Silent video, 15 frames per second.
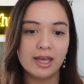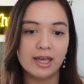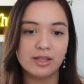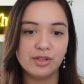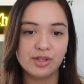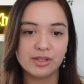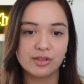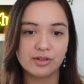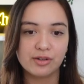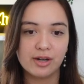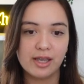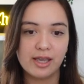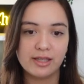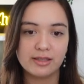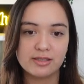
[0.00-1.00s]
and you can
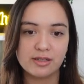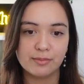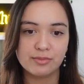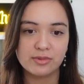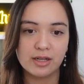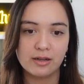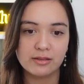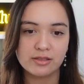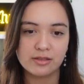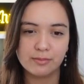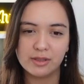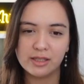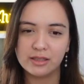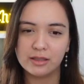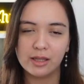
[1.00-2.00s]
create some
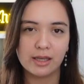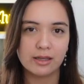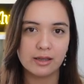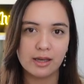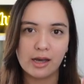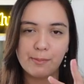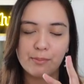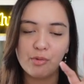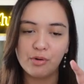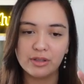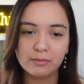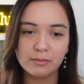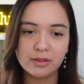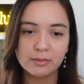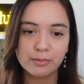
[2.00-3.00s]
little like
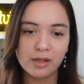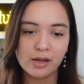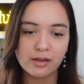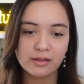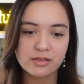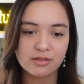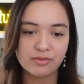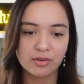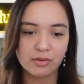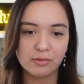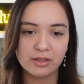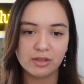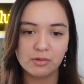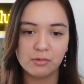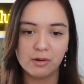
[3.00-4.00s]
appointment blocks for
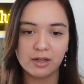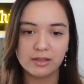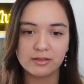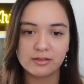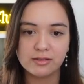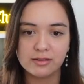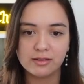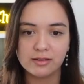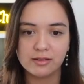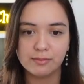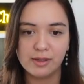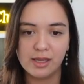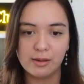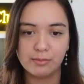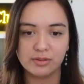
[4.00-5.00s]
when you want to
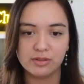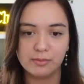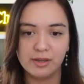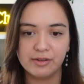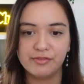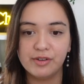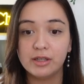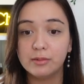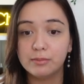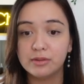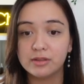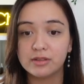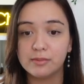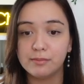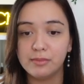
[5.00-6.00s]
be able to be
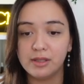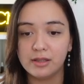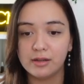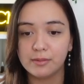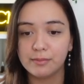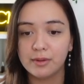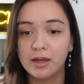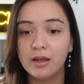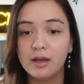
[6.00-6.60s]
available to meet up.